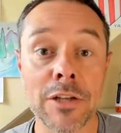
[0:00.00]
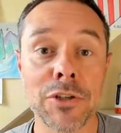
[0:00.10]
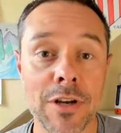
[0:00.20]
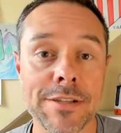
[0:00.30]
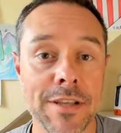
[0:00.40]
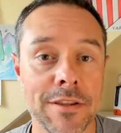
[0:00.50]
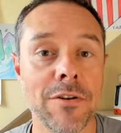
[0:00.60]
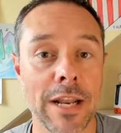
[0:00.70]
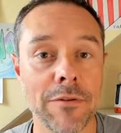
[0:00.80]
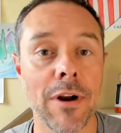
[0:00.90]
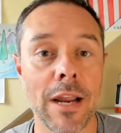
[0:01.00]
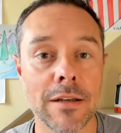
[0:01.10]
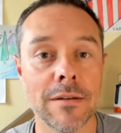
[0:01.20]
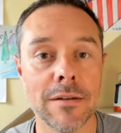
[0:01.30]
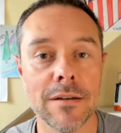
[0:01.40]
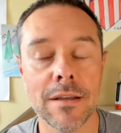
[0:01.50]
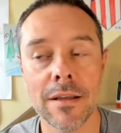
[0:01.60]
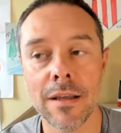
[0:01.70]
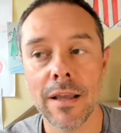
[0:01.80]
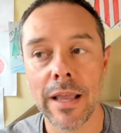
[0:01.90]
trust that they'll get it right.
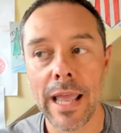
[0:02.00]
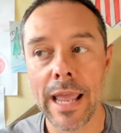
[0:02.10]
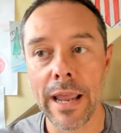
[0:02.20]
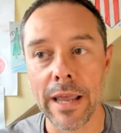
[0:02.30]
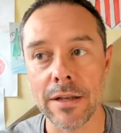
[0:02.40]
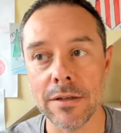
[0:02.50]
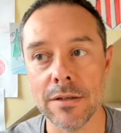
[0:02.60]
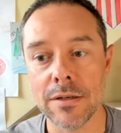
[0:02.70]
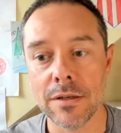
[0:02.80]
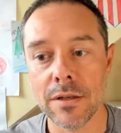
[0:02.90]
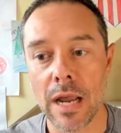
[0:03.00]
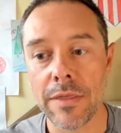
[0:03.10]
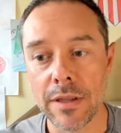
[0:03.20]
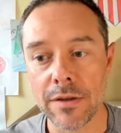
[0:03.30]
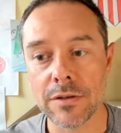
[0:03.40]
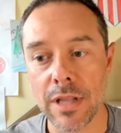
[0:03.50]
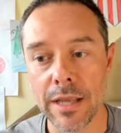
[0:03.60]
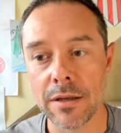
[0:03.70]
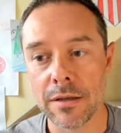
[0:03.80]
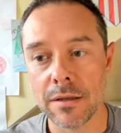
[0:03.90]
And I think there's
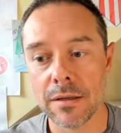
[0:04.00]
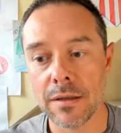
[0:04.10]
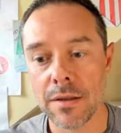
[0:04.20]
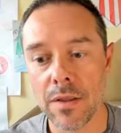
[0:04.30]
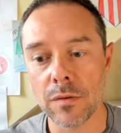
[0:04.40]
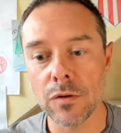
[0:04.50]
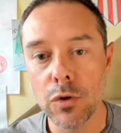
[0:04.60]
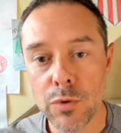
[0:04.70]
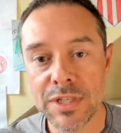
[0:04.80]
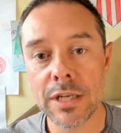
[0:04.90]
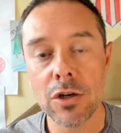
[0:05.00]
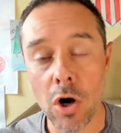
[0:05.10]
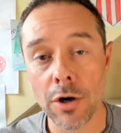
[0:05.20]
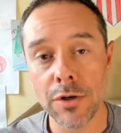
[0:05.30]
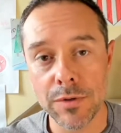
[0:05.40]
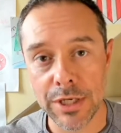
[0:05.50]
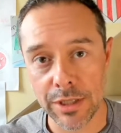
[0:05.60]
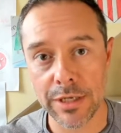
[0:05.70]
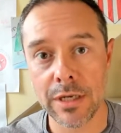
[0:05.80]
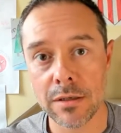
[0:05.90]
like losing card
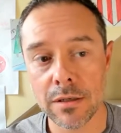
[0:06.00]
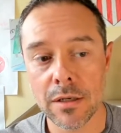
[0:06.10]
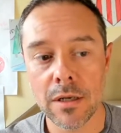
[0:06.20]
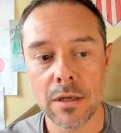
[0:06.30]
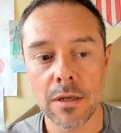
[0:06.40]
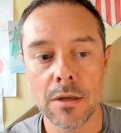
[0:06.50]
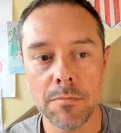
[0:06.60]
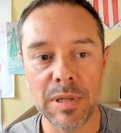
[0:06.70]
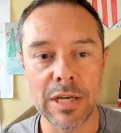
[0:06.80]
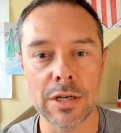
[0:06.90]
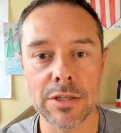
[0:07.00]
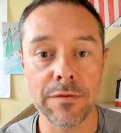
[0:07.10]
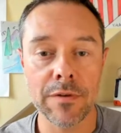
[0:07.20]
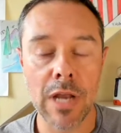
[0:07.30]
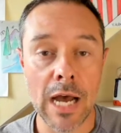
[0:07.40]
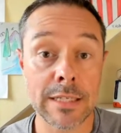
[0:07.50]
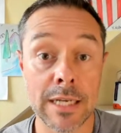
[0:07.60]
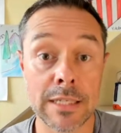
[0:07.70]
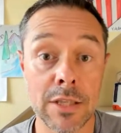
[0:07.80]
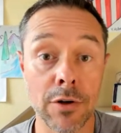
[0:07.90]
utility because of
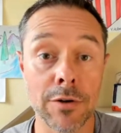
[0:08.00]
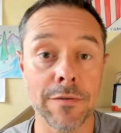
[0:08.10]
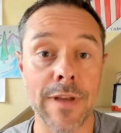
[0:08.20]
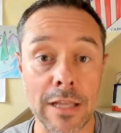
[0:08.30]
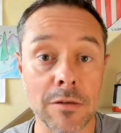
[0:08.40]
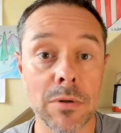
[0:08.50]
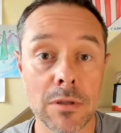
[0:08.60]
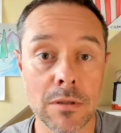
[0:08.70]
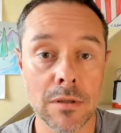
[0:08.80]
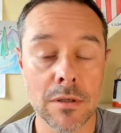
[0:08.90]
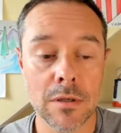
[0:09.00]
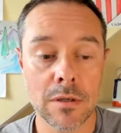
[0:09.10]
contests that are available